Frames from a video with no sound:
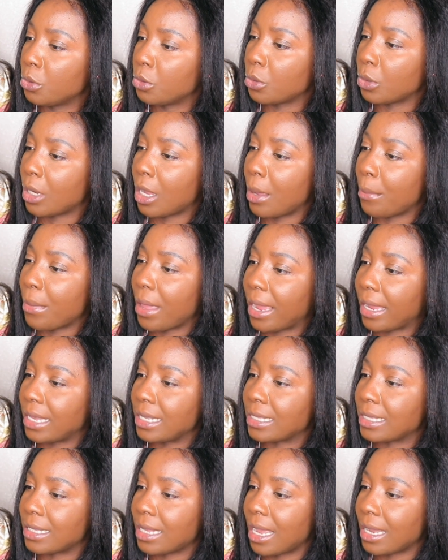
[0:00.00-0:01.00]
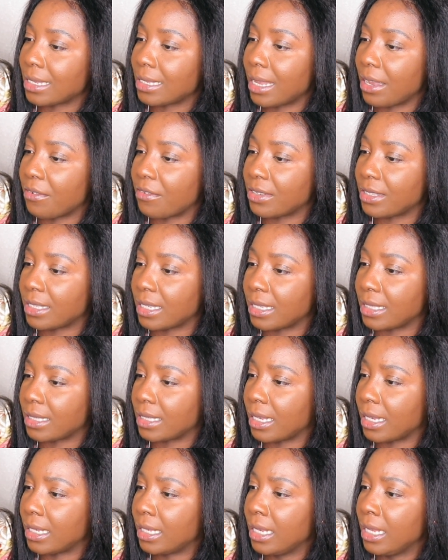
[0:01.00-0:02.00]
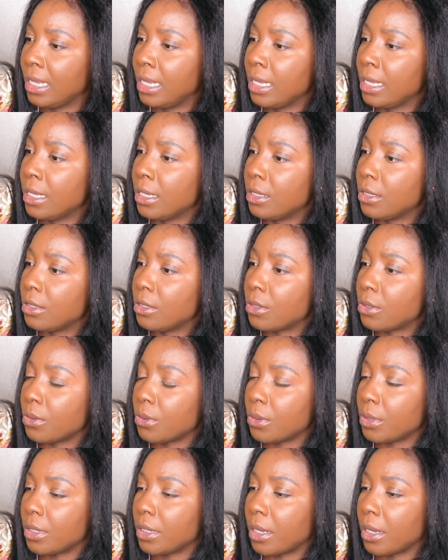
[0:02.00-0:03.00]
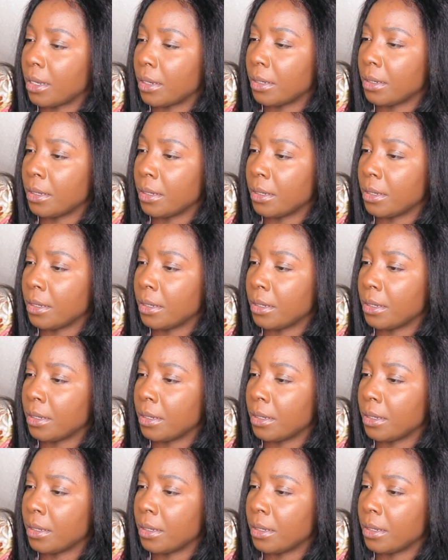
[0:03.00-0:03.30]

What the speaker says: to come back in stocks ever since then. So yeah,